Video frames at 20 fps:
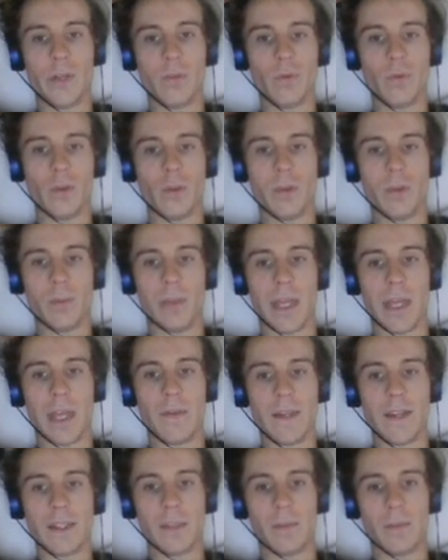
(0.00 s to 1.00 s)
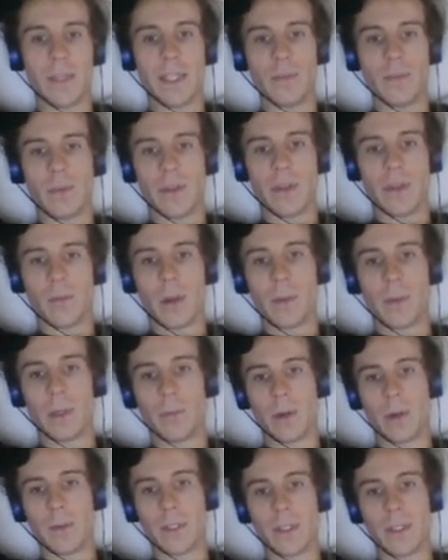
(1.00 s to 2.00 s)
to roam and behave as they please within the
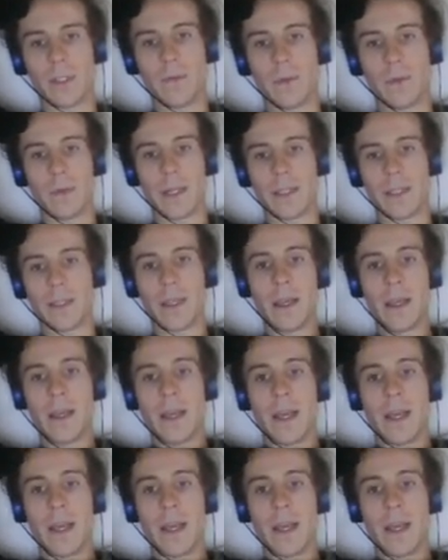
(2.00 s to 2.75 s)
public premises of the U.S.,